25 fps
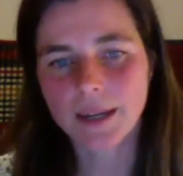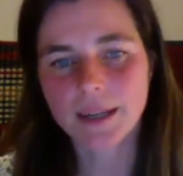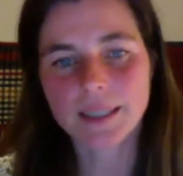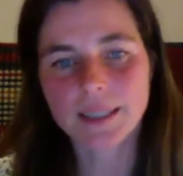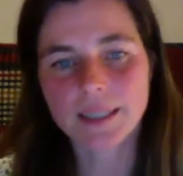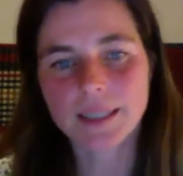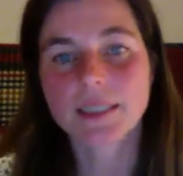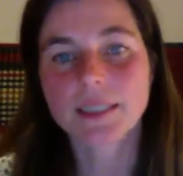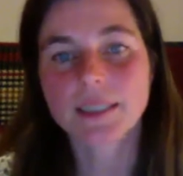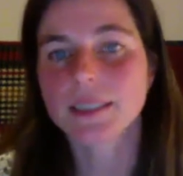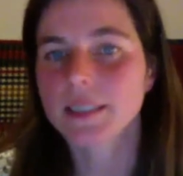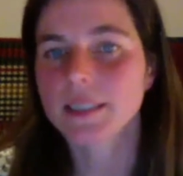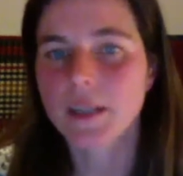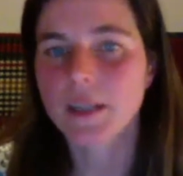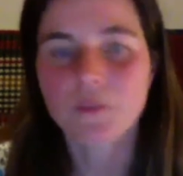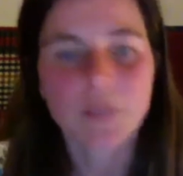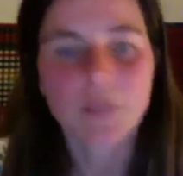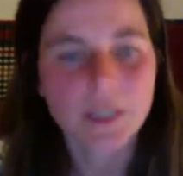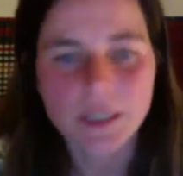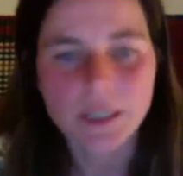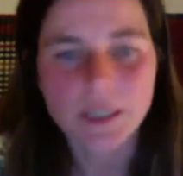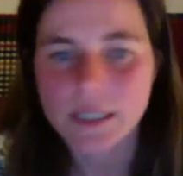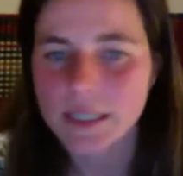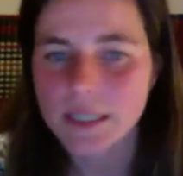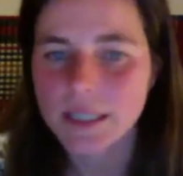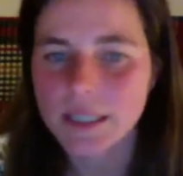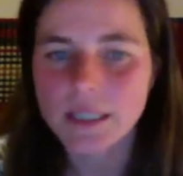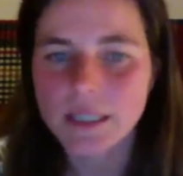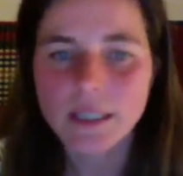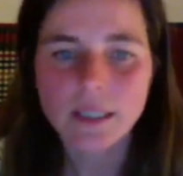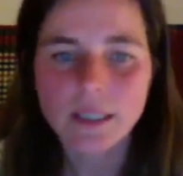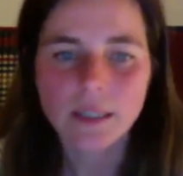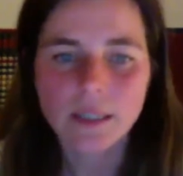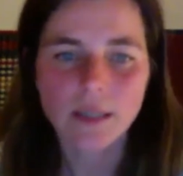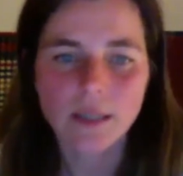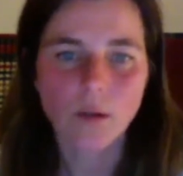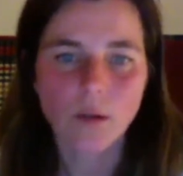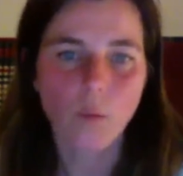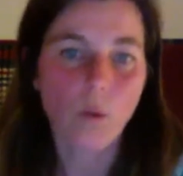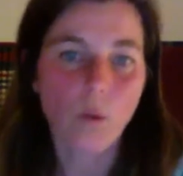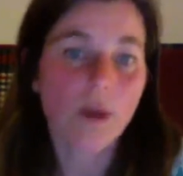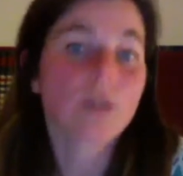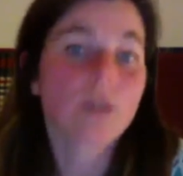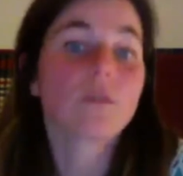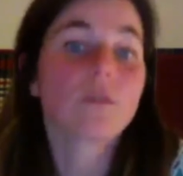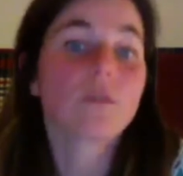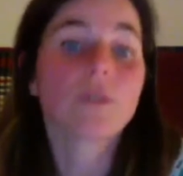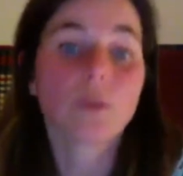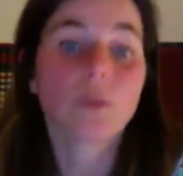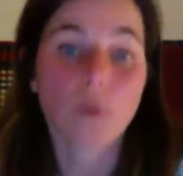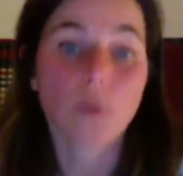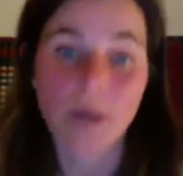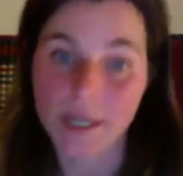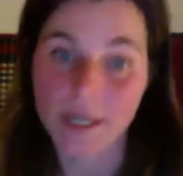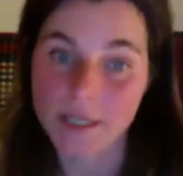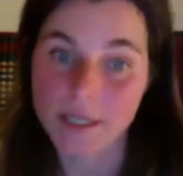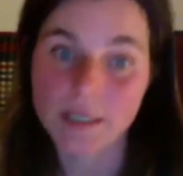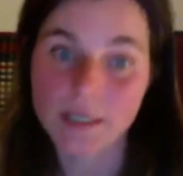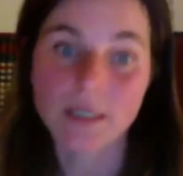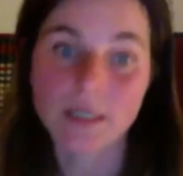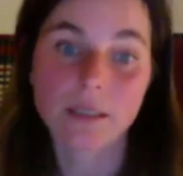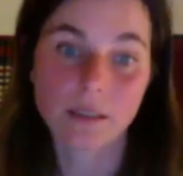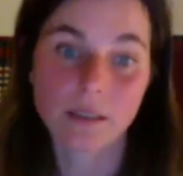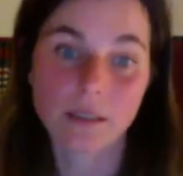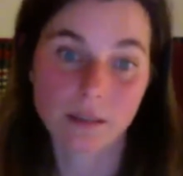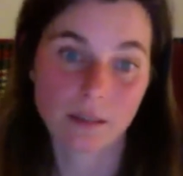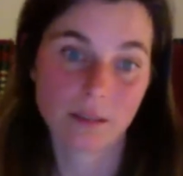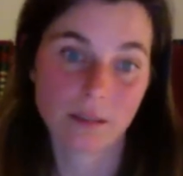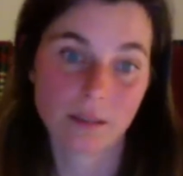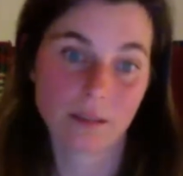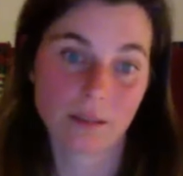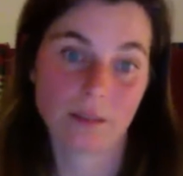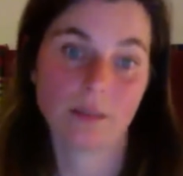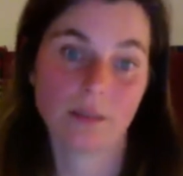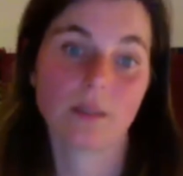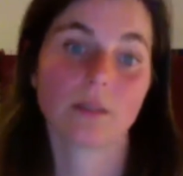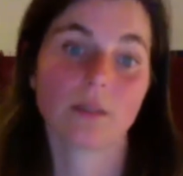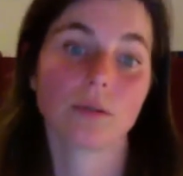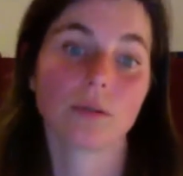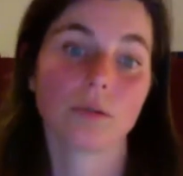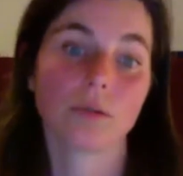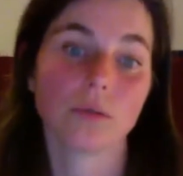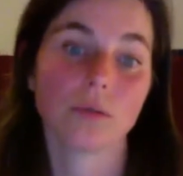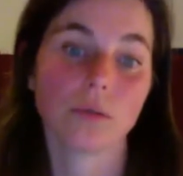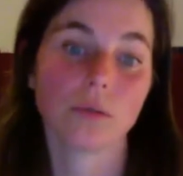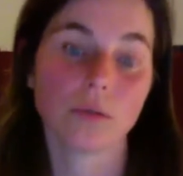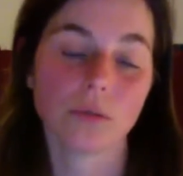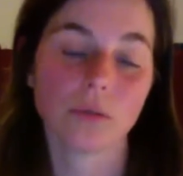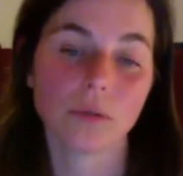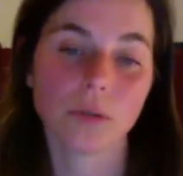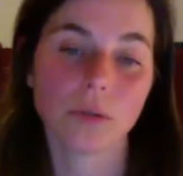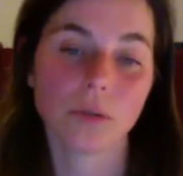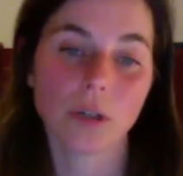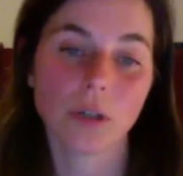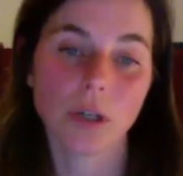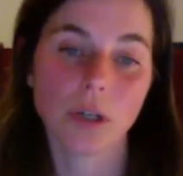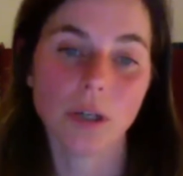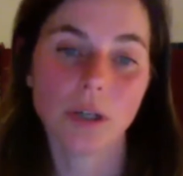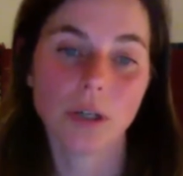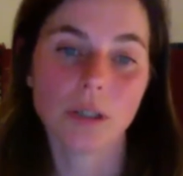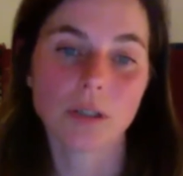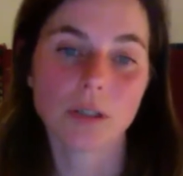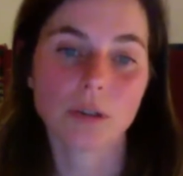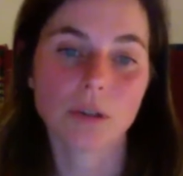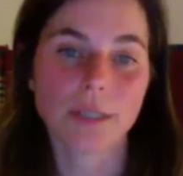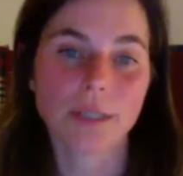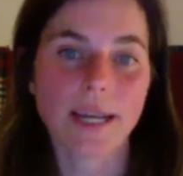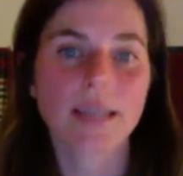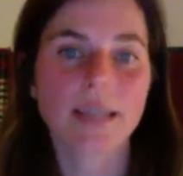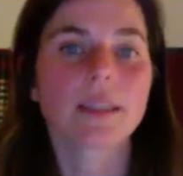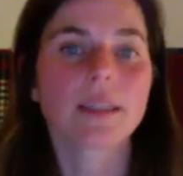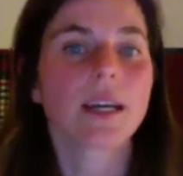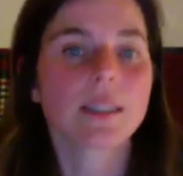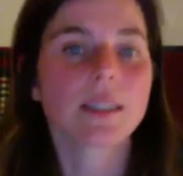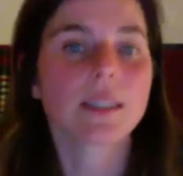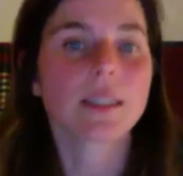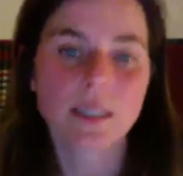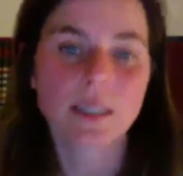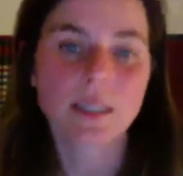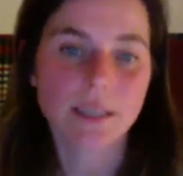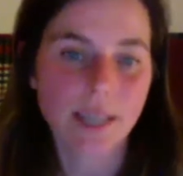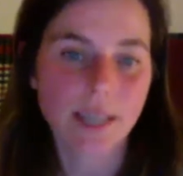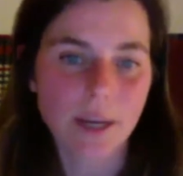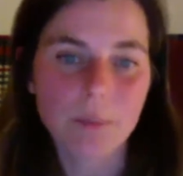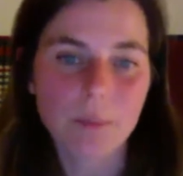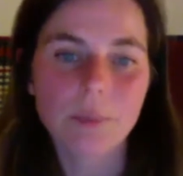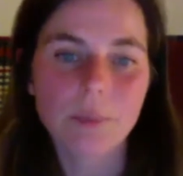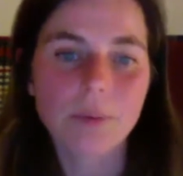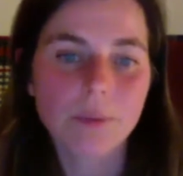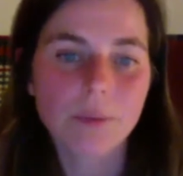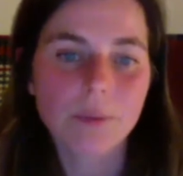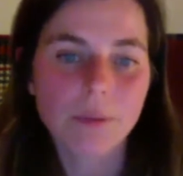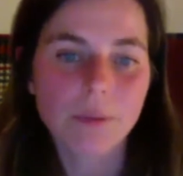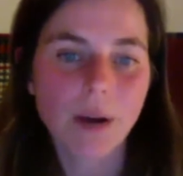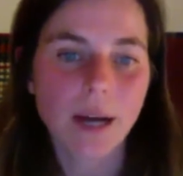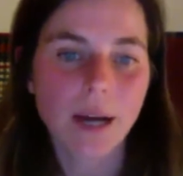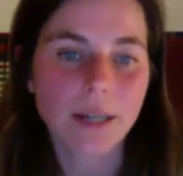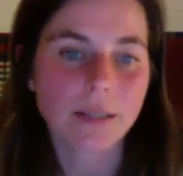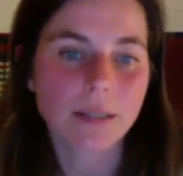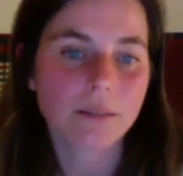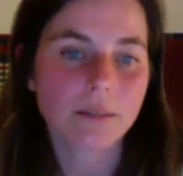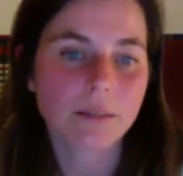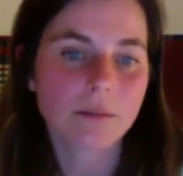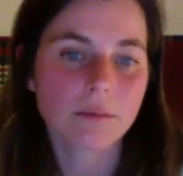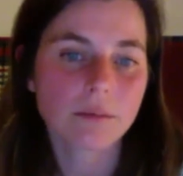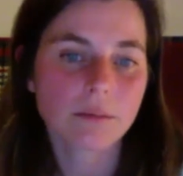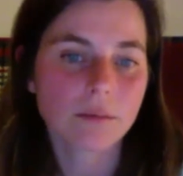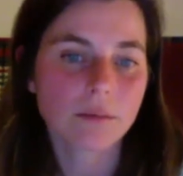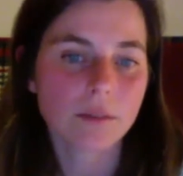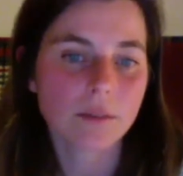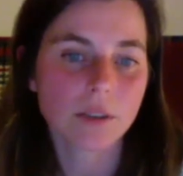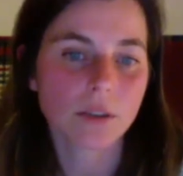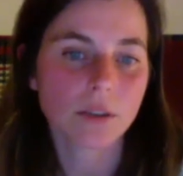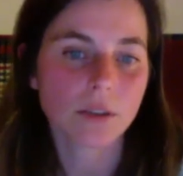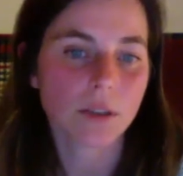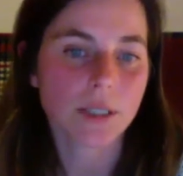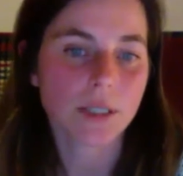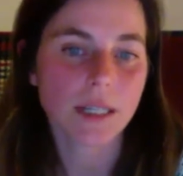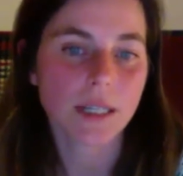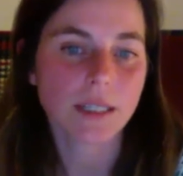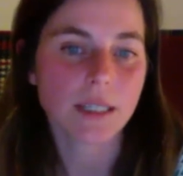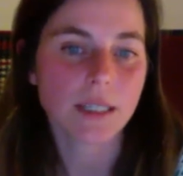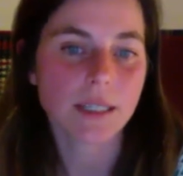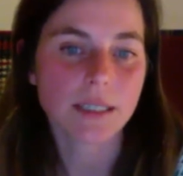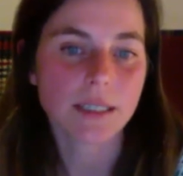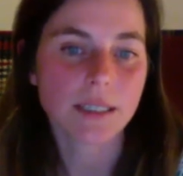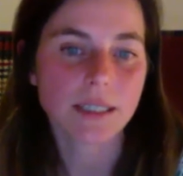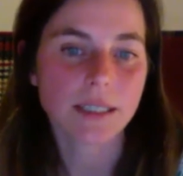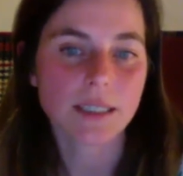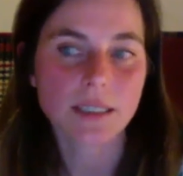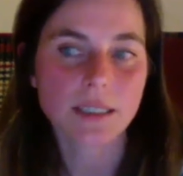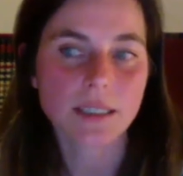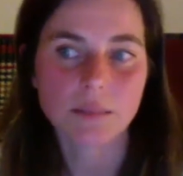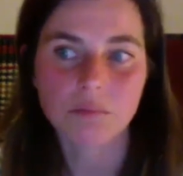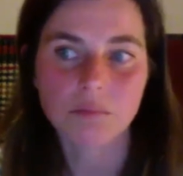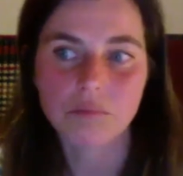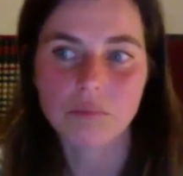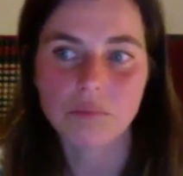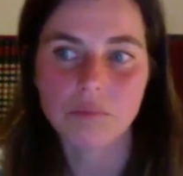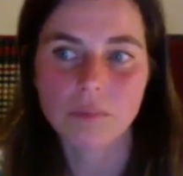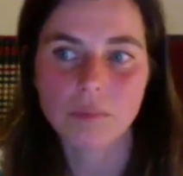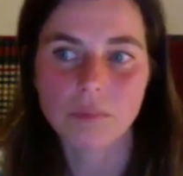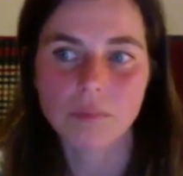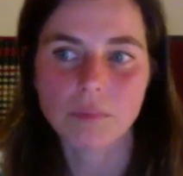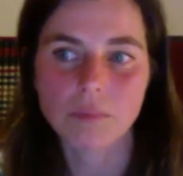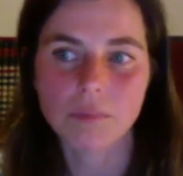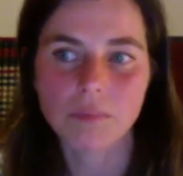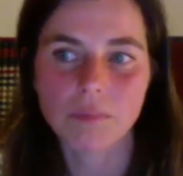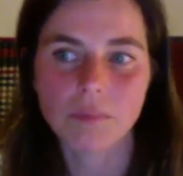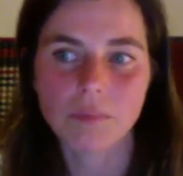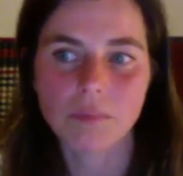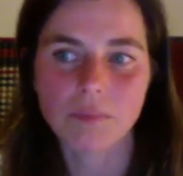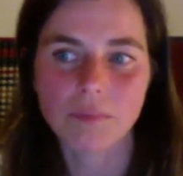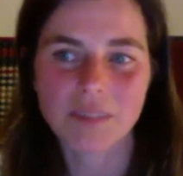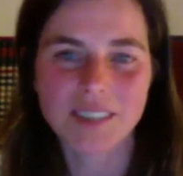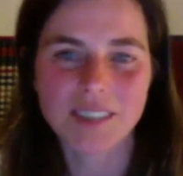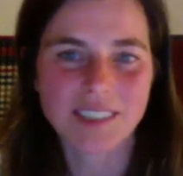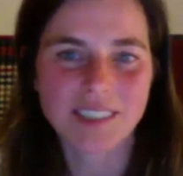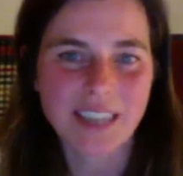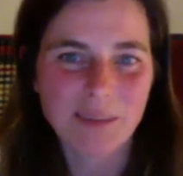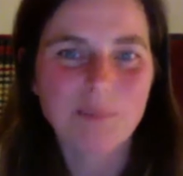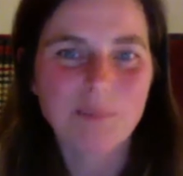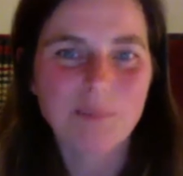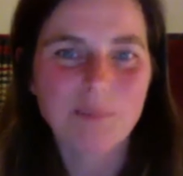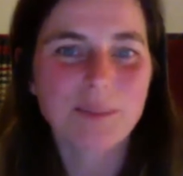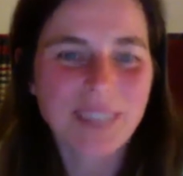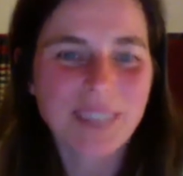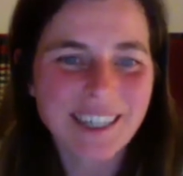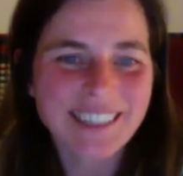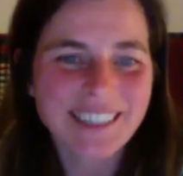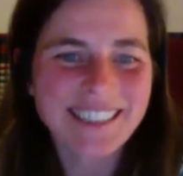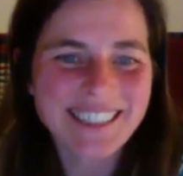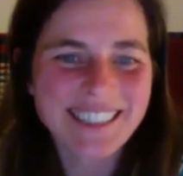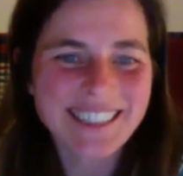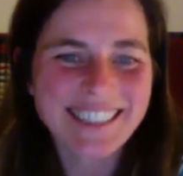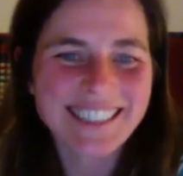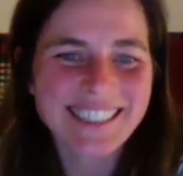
is definitely one of the ways to take that step. And it is a step that